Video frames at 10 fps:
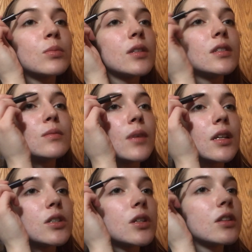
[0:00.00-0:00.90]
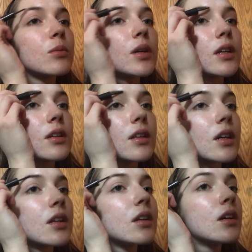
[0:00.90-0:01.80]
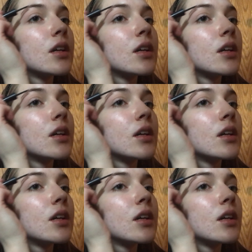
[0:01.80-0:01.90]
Plus he's managing the band that